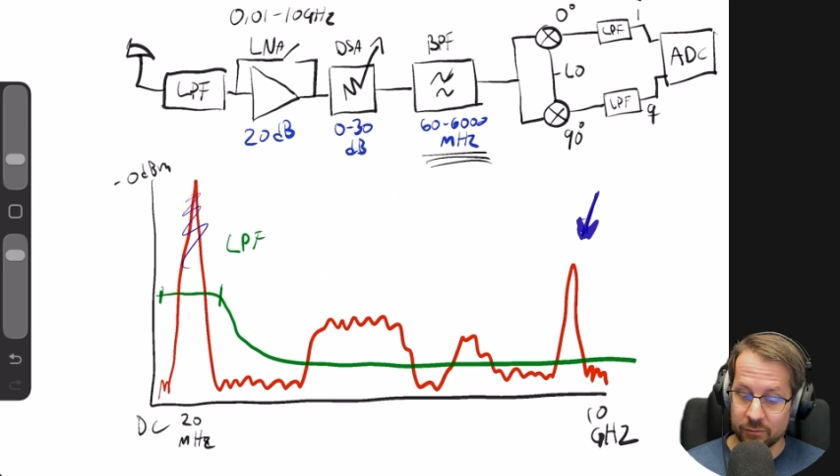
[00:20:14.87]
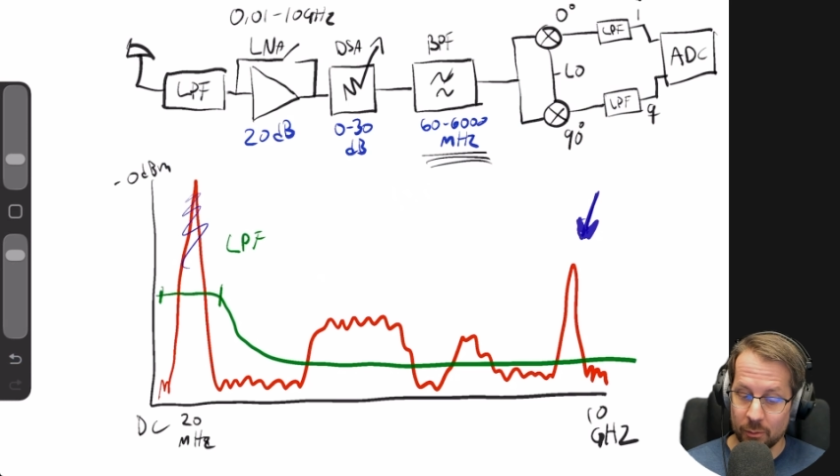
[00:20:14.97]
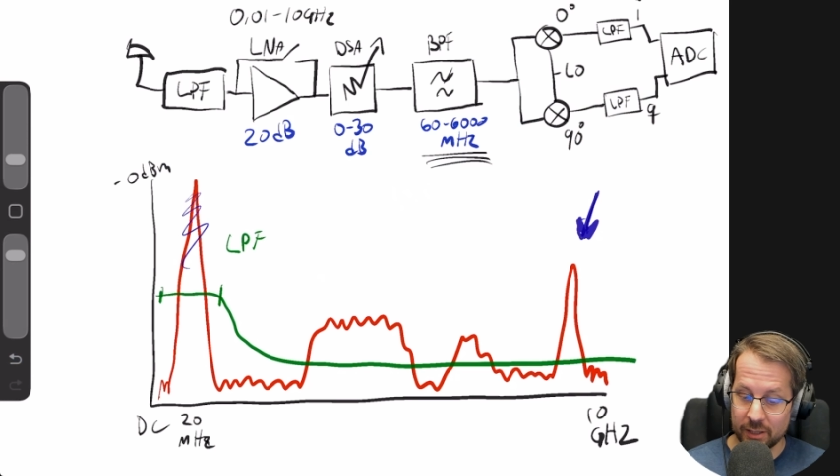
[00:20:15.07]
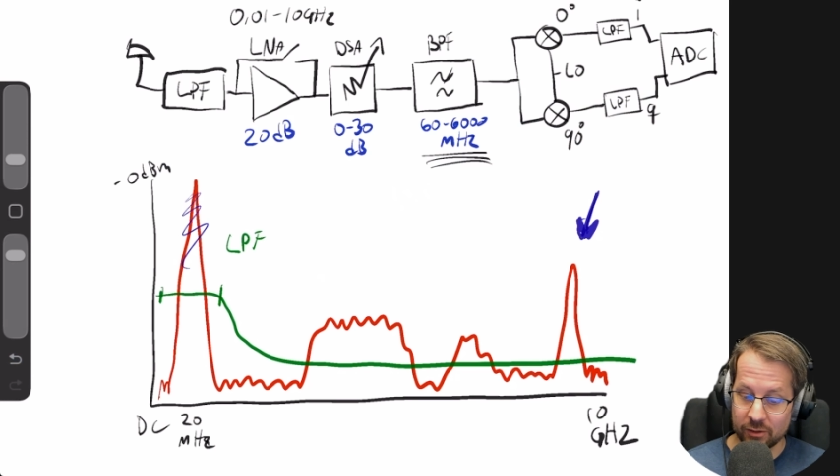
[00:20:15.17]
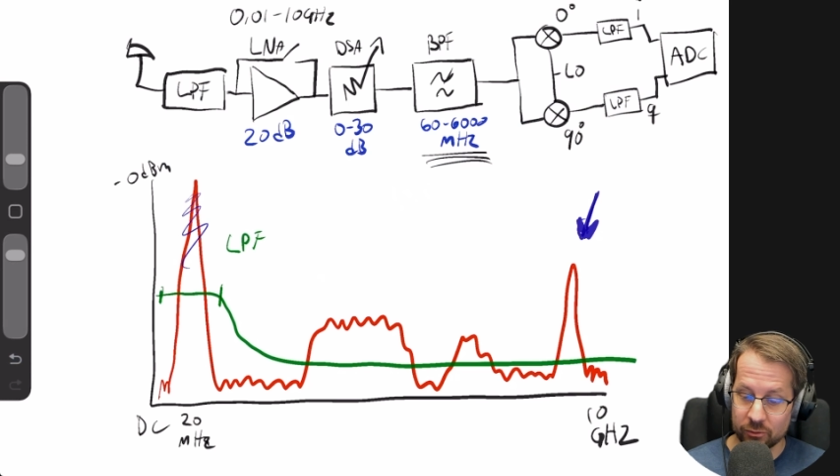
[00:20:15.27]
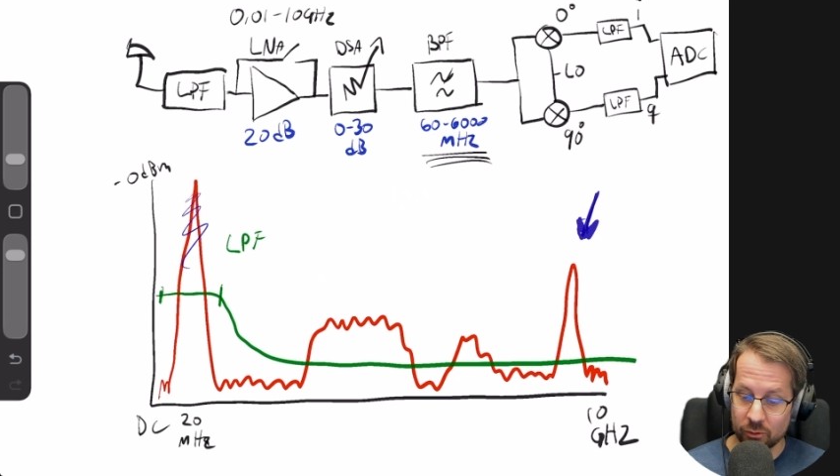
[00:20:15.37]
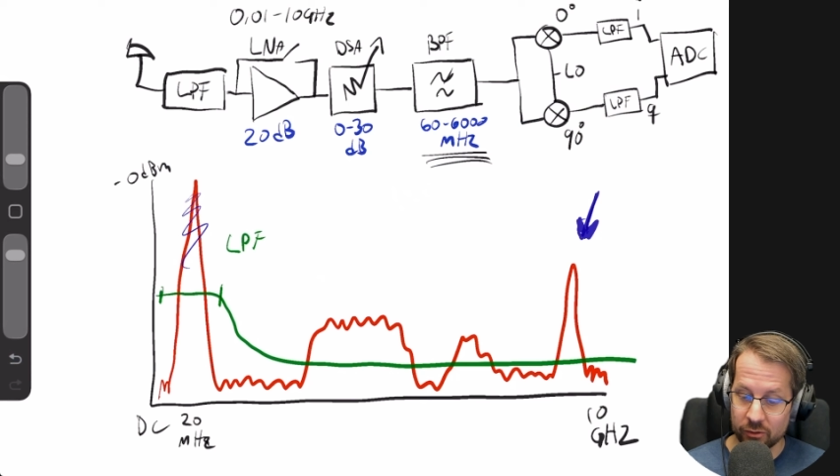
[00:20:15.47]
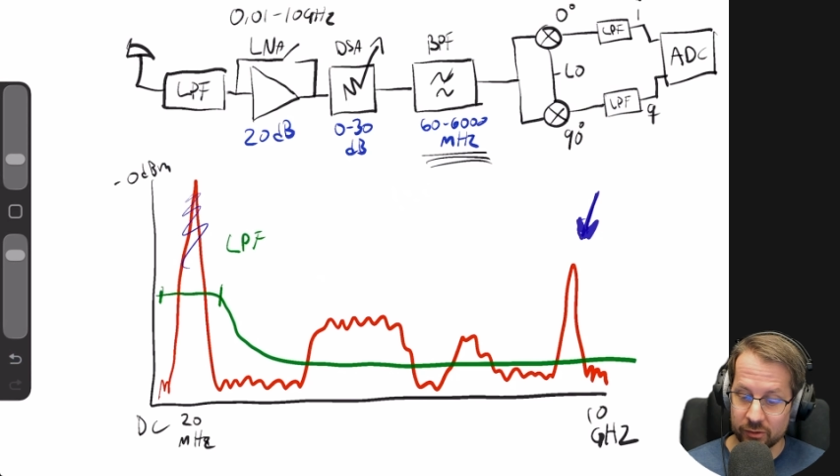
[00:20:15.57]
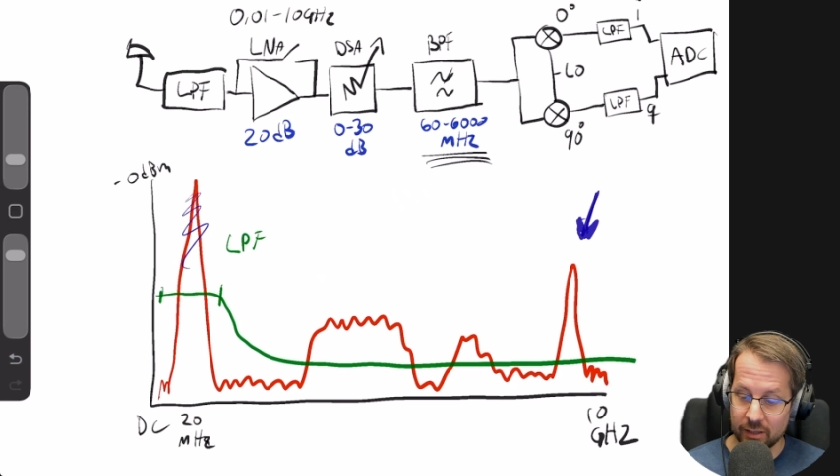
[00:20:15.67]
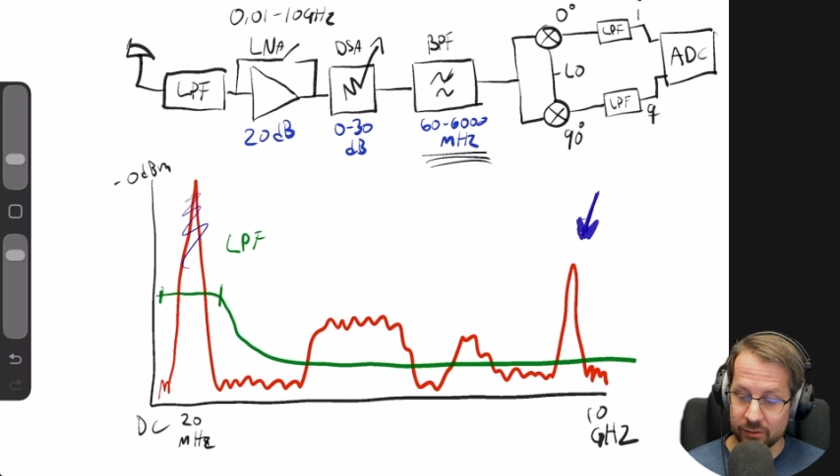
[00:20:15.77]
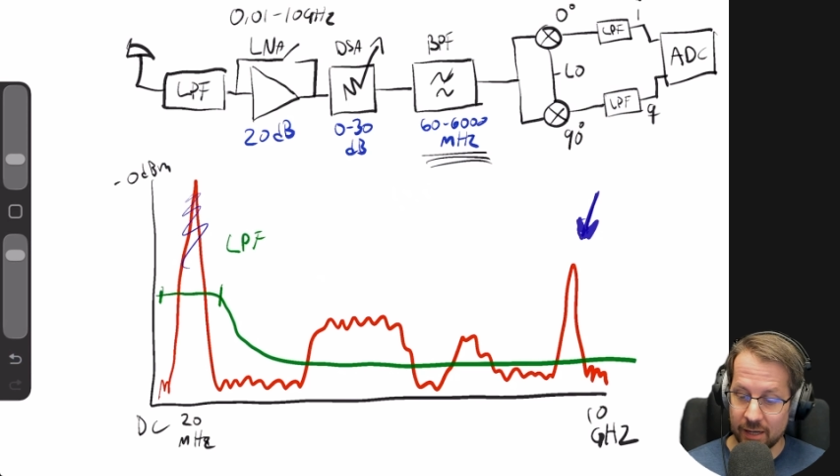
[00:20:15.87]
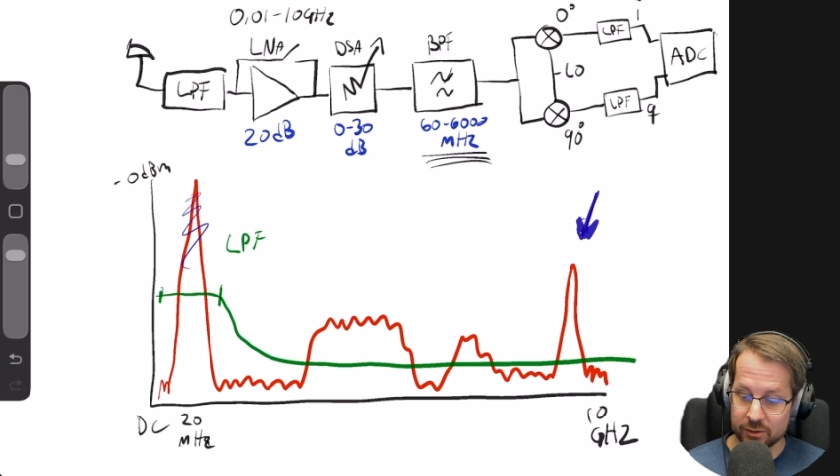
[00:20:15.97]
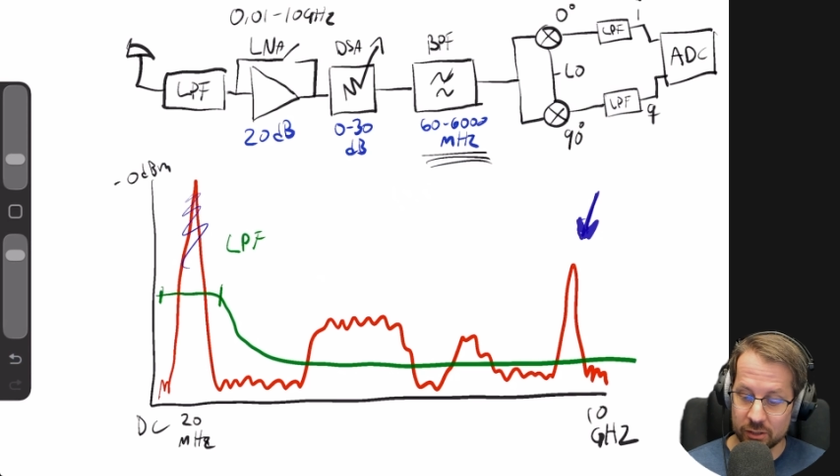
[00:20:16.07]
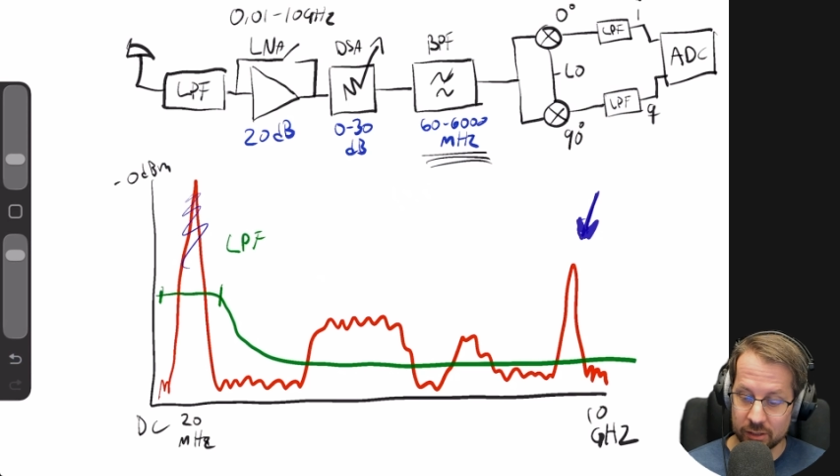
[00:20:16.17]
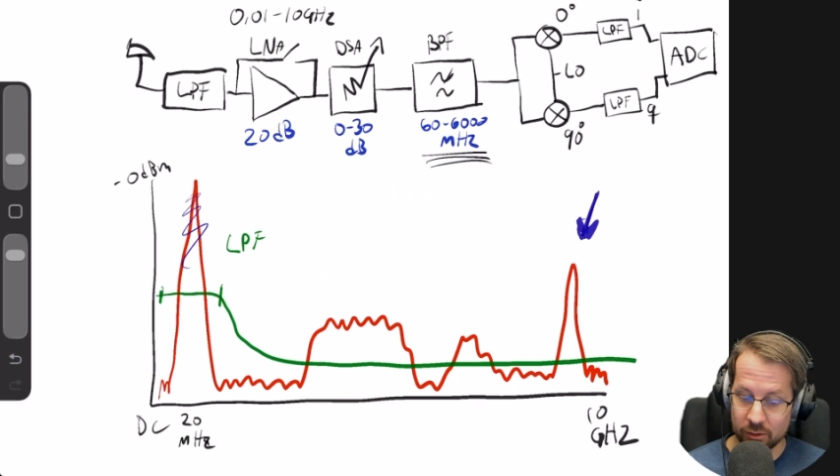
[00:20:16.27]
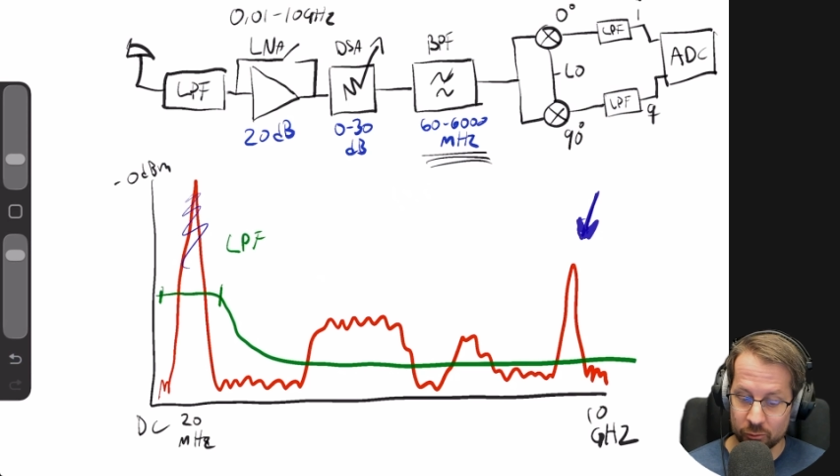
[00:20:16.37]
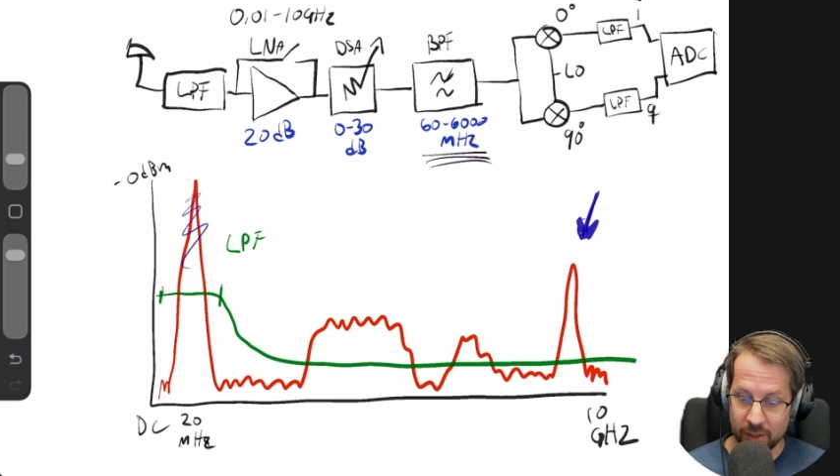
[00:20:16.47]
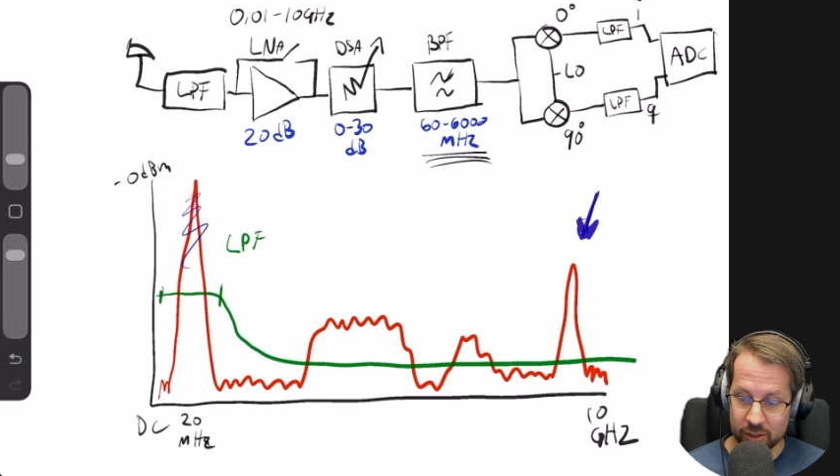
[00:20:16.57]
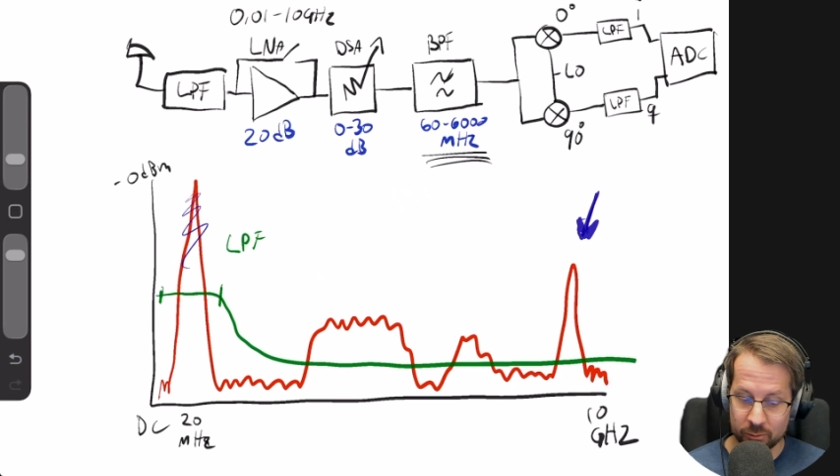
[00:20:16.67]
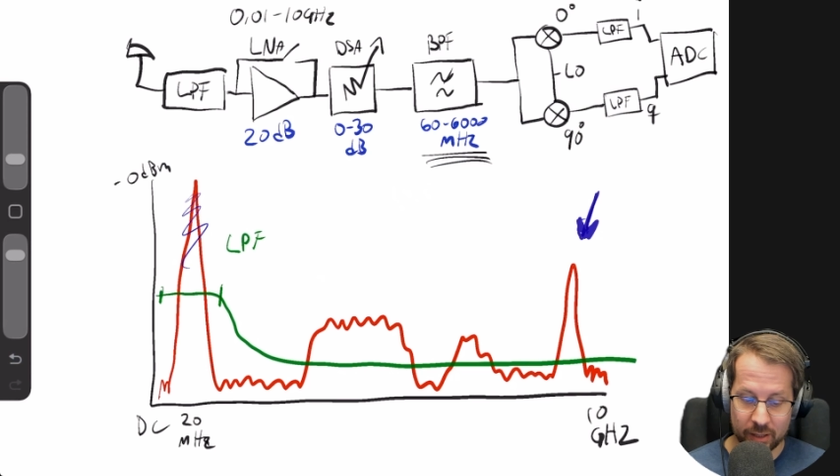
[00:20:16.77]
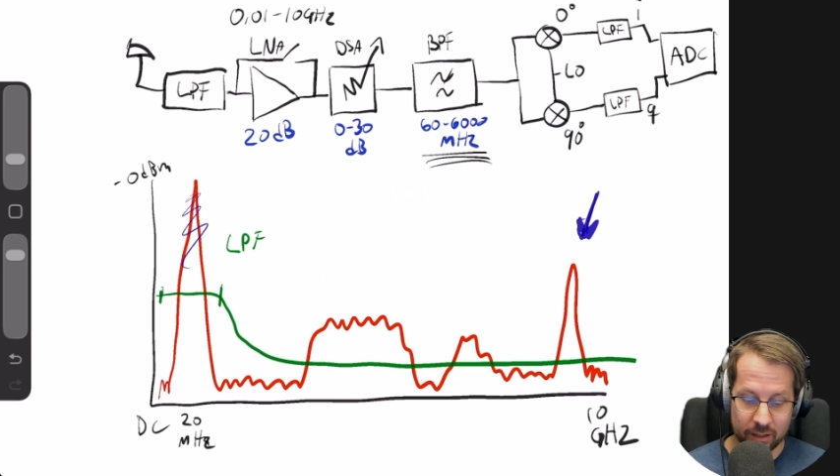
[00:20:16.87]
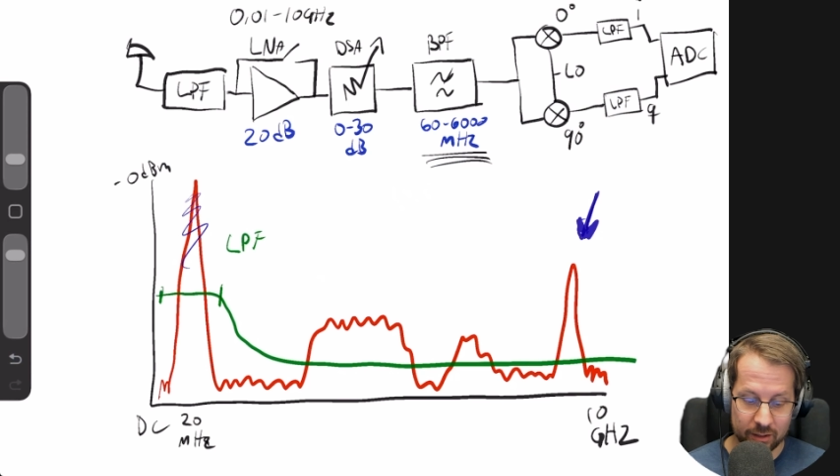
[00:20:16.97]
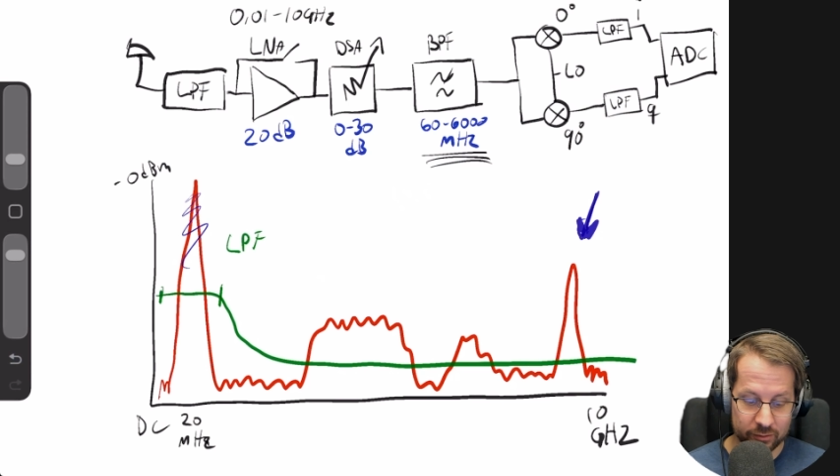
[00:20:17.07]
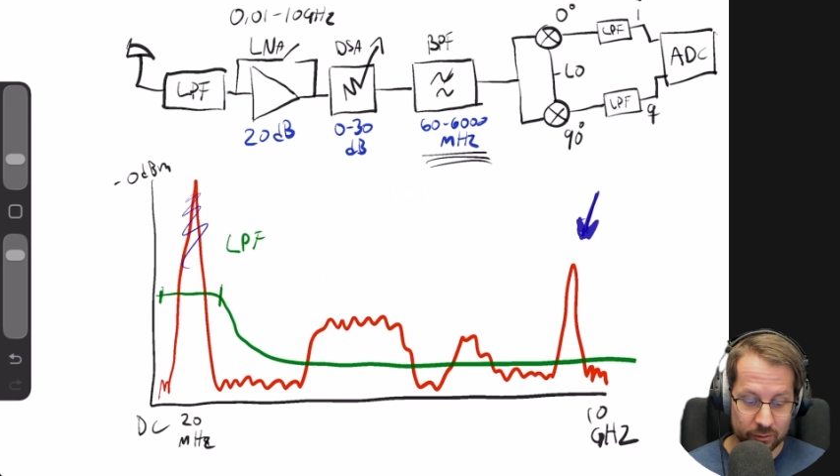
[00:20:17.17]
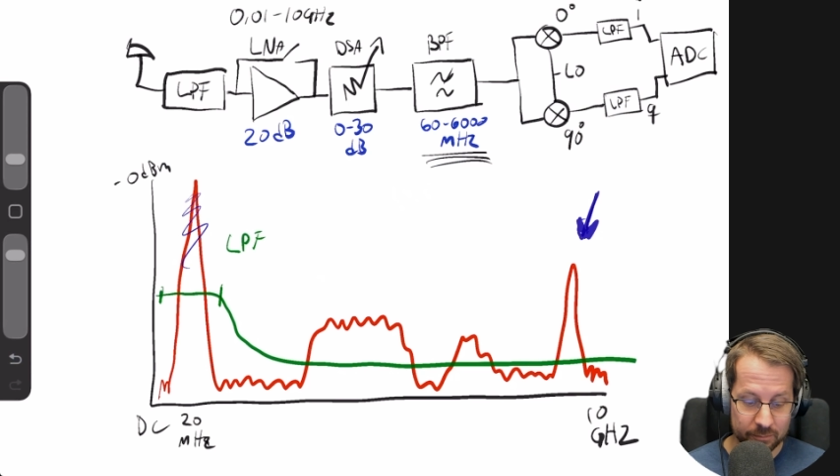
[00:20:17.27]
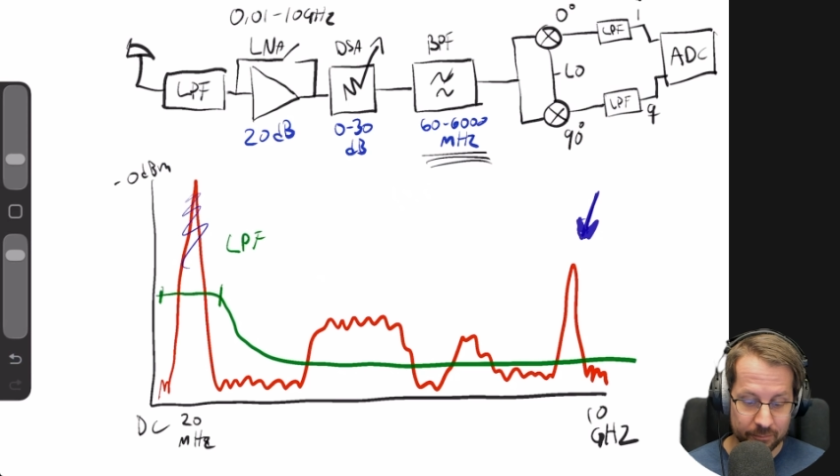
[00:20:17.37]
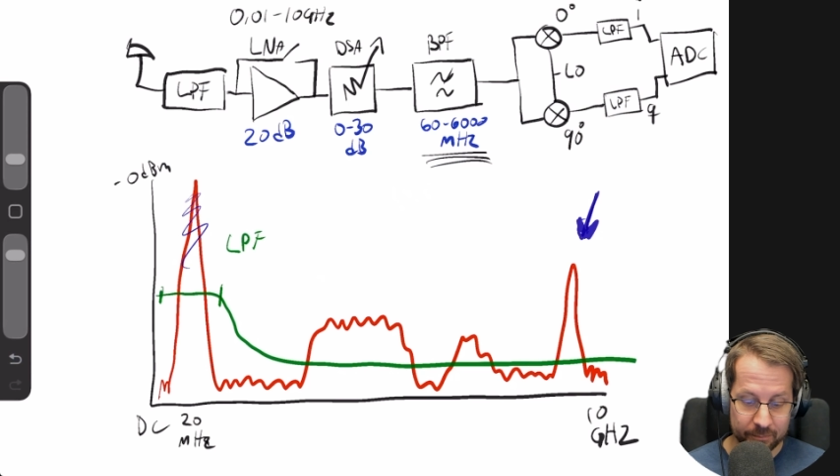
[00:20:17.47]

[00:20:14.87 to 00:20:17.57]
from any strong signals entering your spectrum analyzer.